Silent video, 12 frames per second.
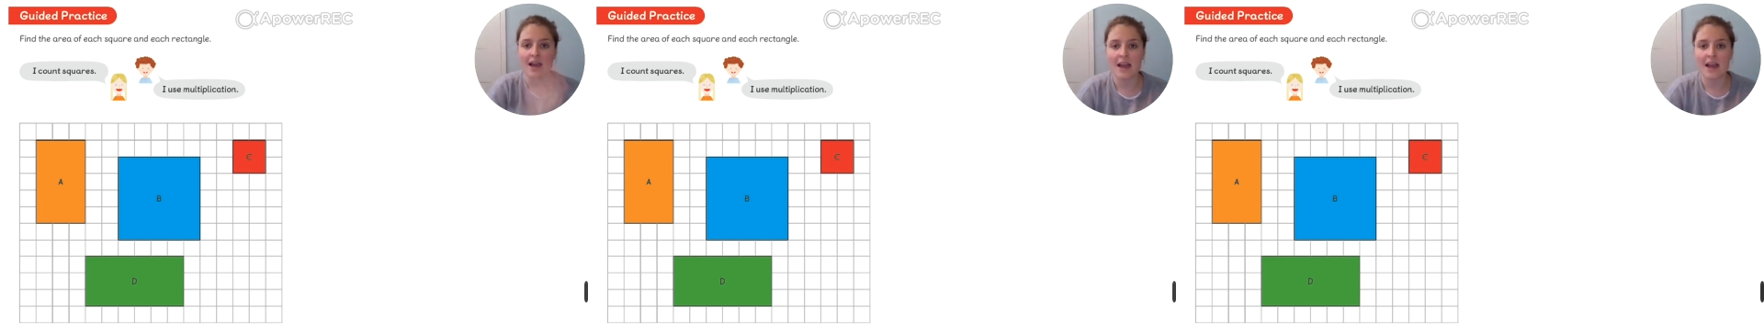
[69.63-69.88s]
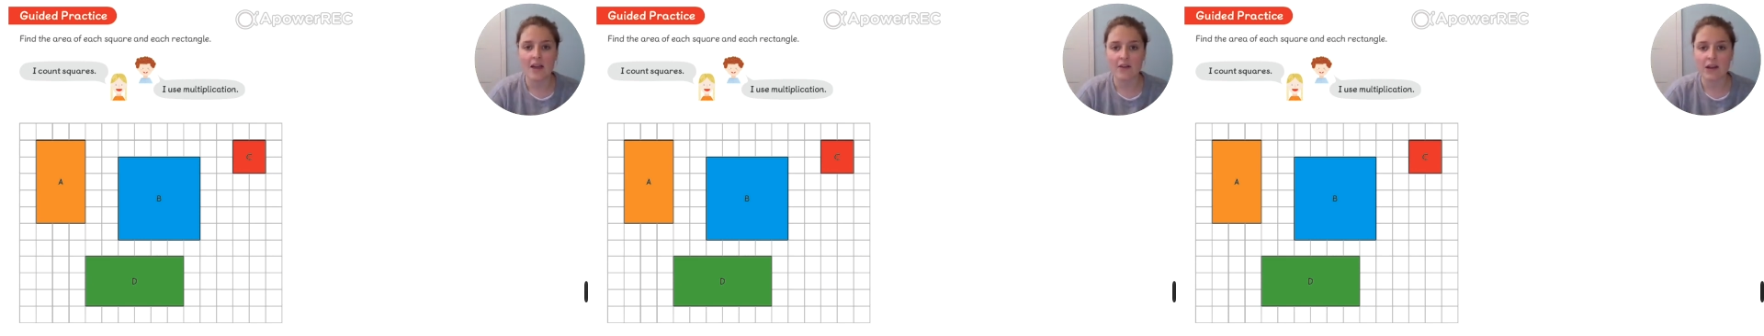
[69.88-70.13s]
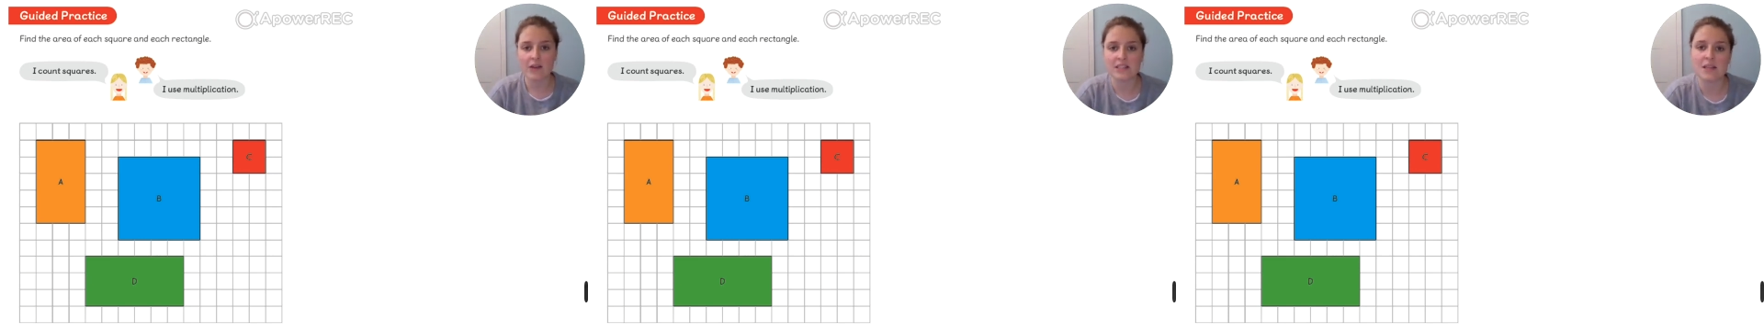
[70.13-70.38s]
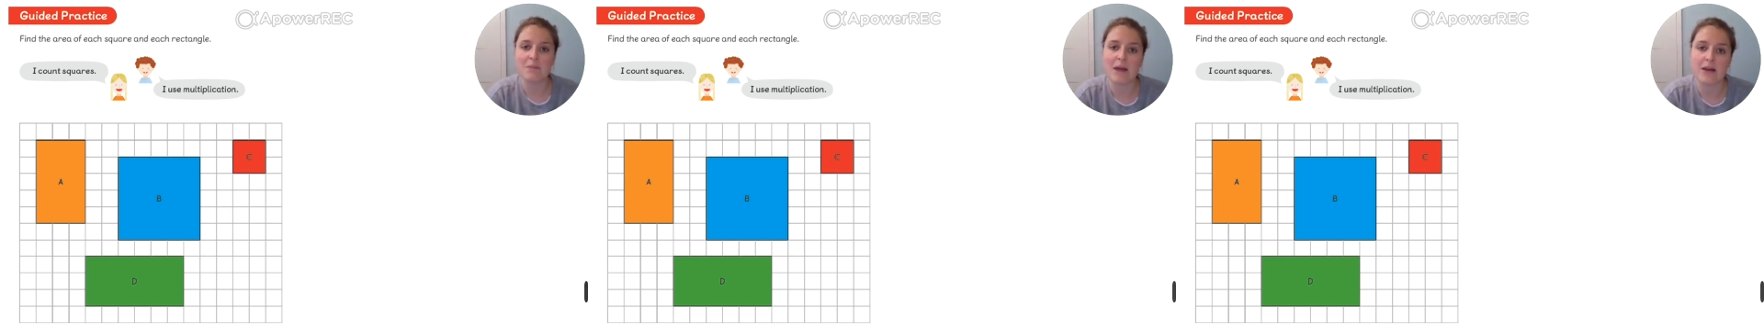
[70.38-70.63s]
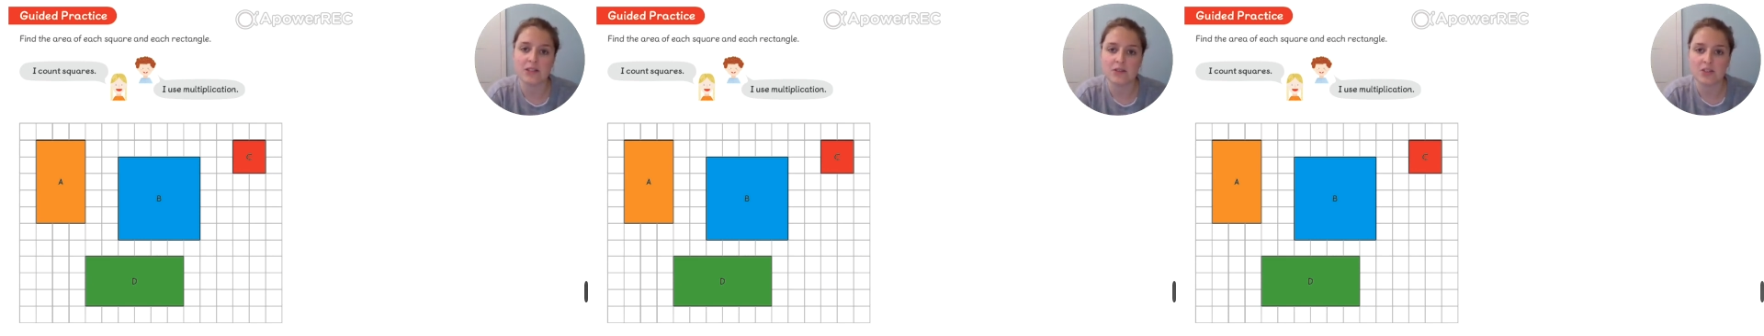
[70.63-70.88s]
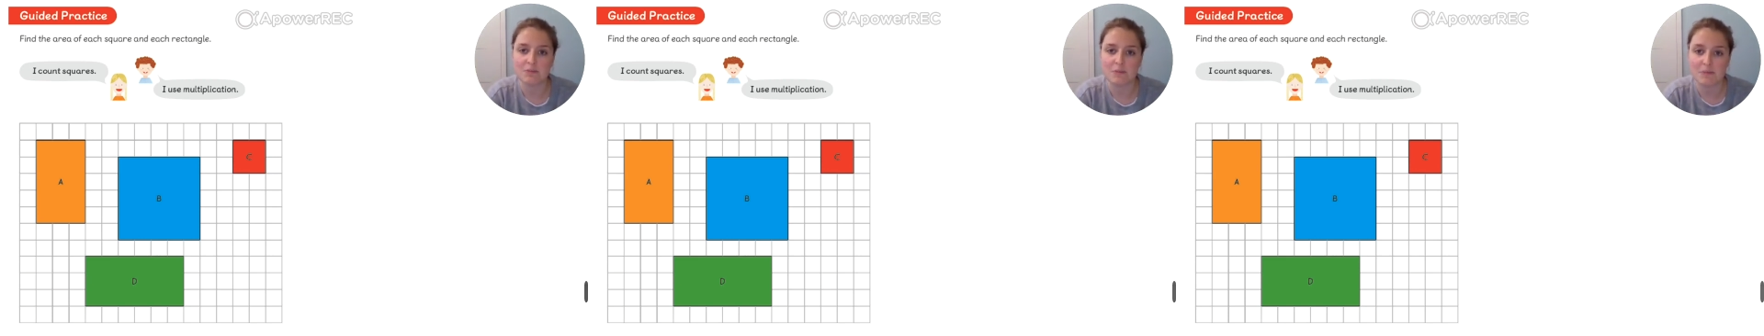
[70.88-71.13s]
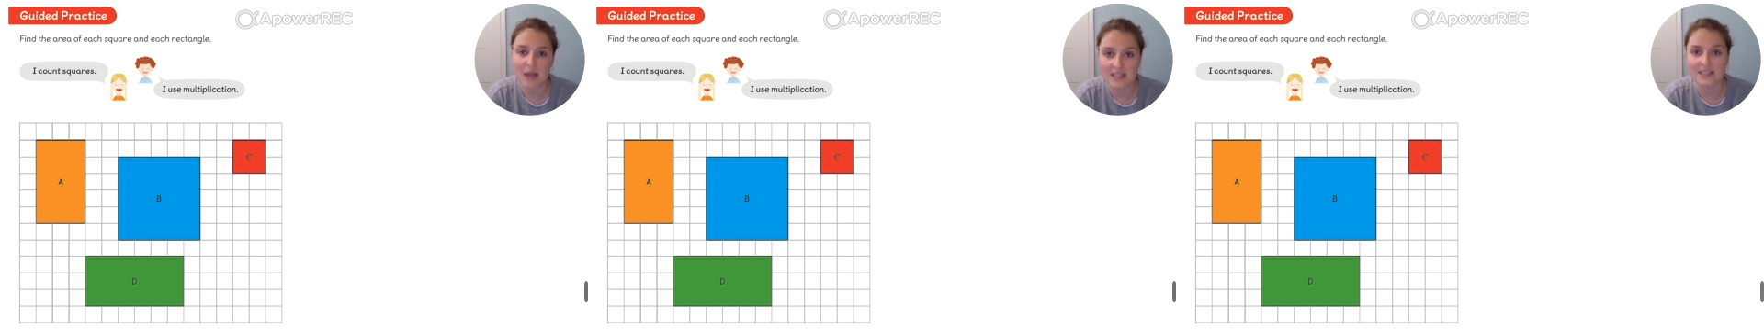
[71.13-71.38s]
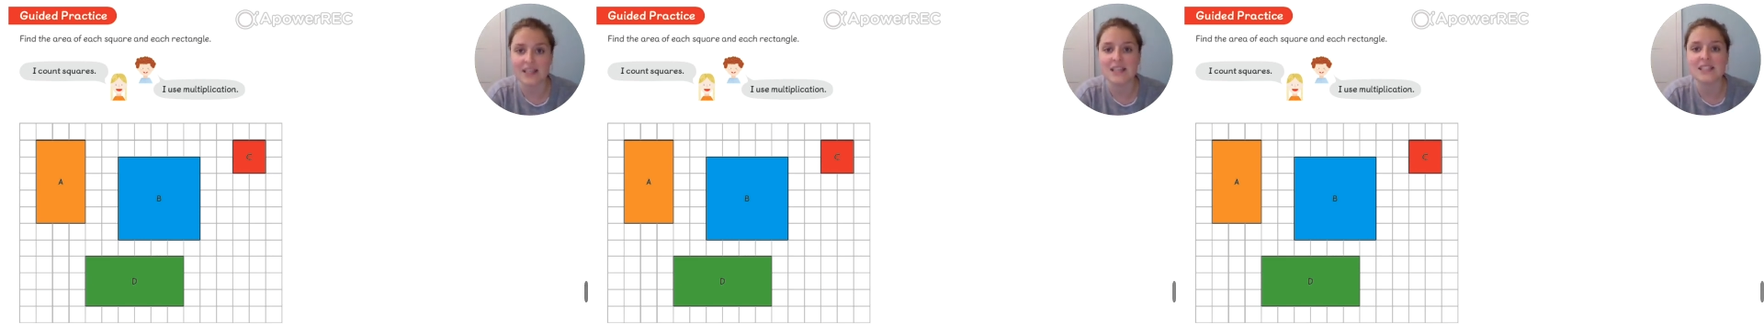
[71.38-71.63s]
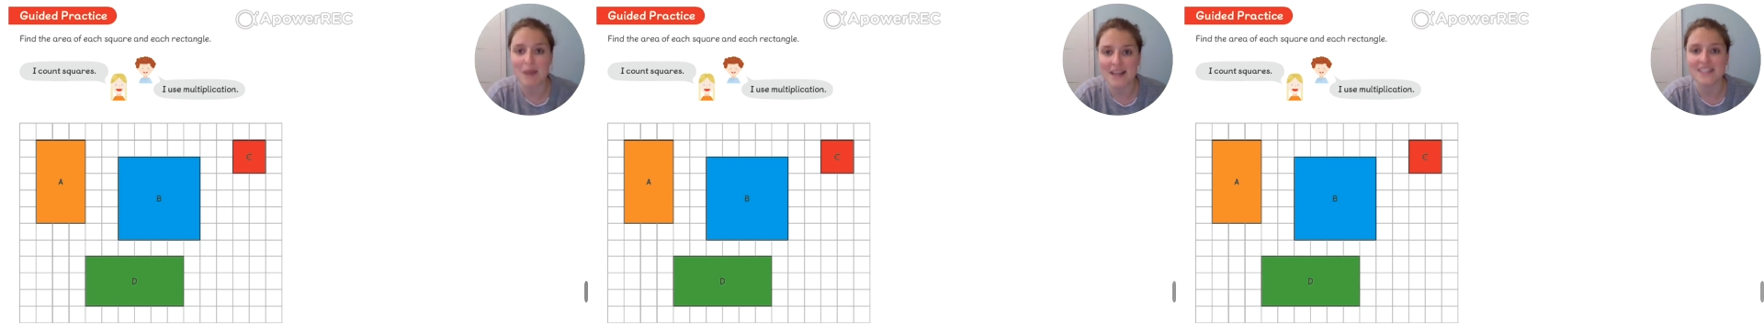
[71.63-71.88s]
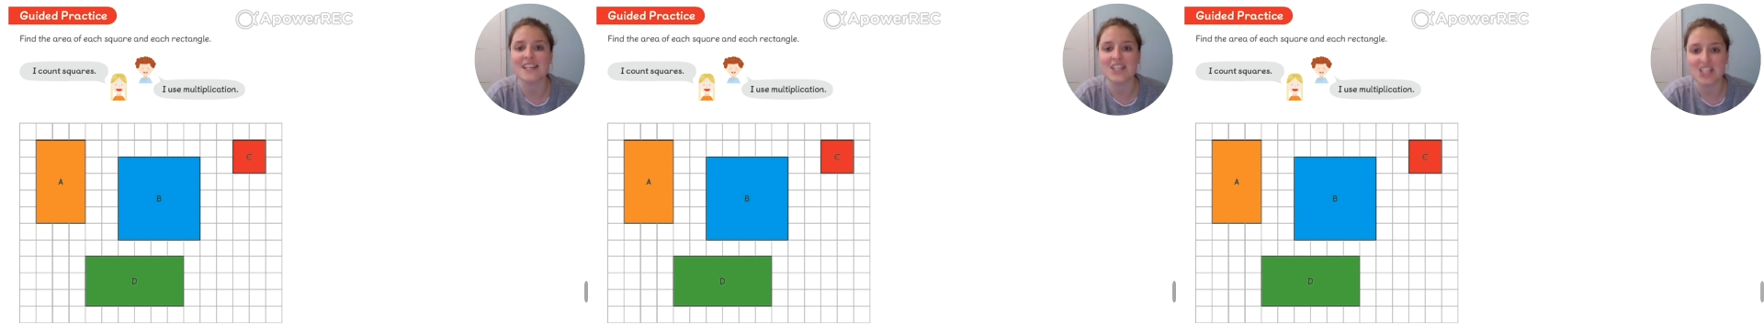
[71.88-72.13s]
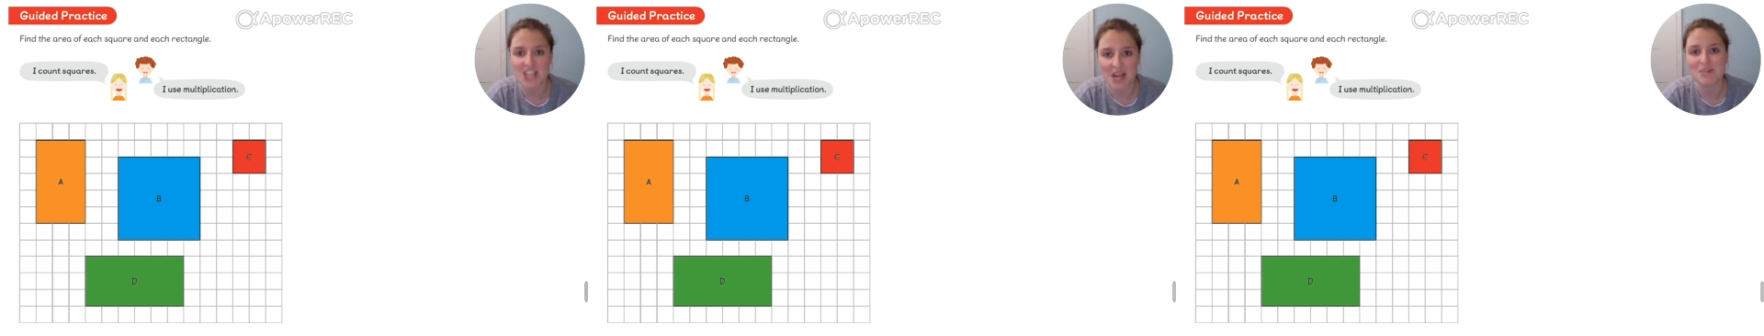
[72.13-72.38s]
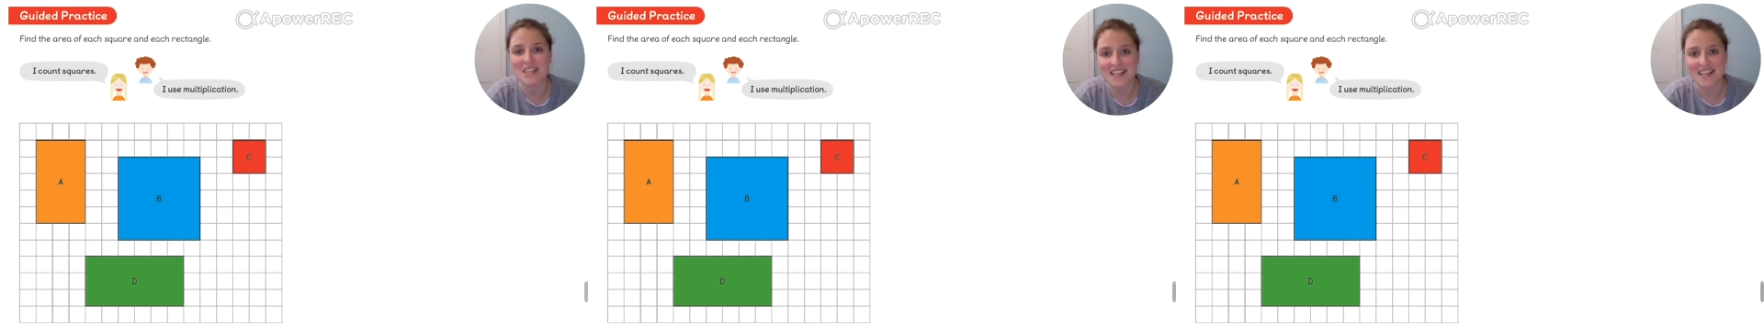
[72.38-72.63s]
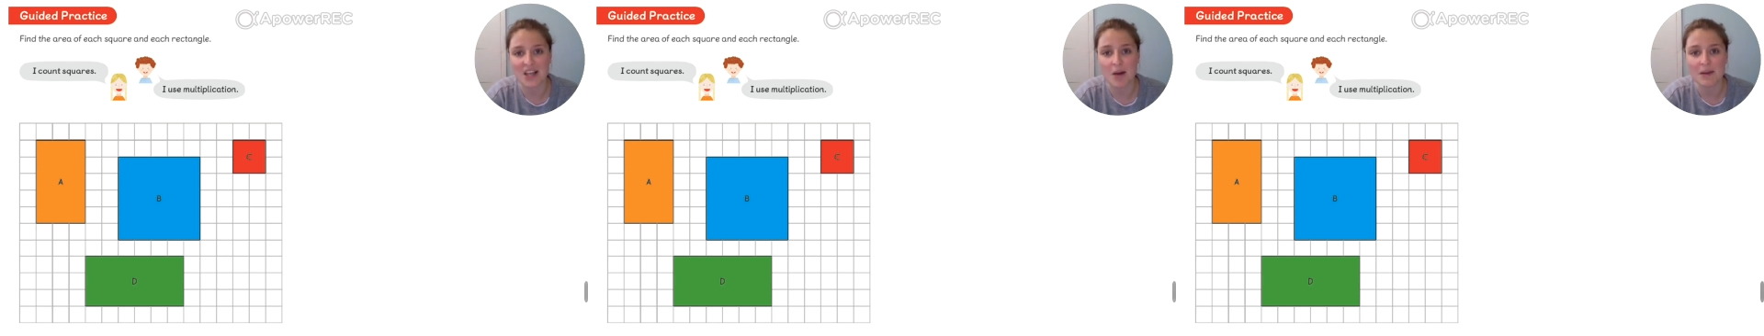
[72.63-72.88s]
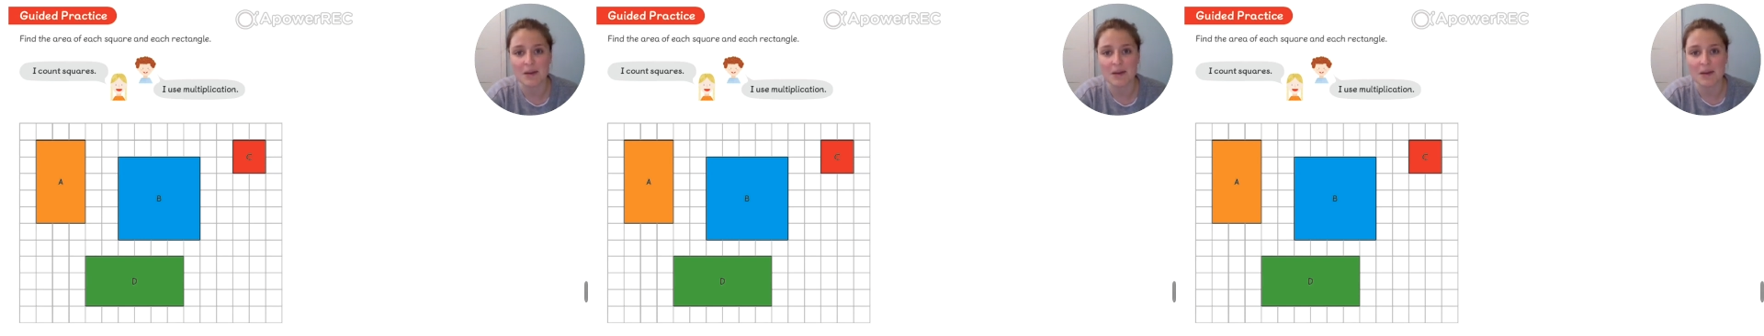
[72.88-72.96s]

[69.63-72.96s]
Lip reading: Area is the amount of space a shape takes up.